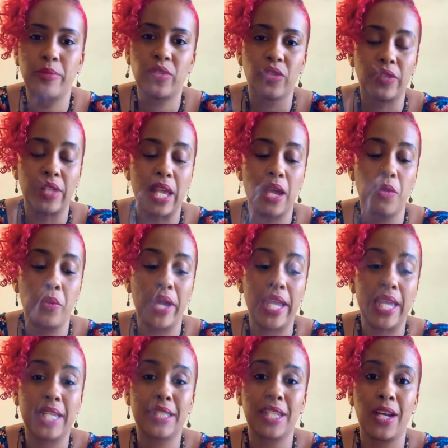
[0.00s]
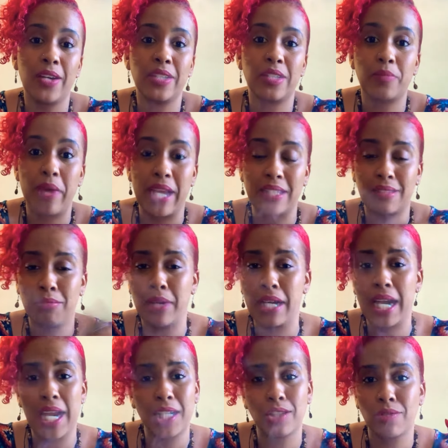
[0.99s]
So that way it turns back to my
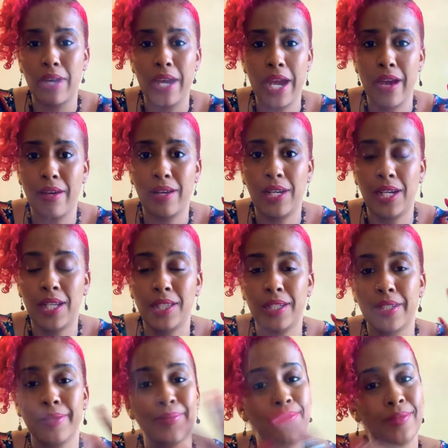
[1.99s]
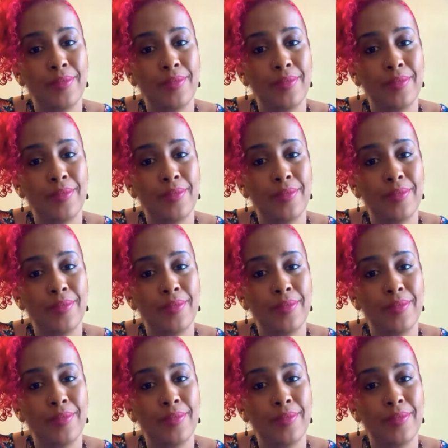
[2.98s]
natural hair color.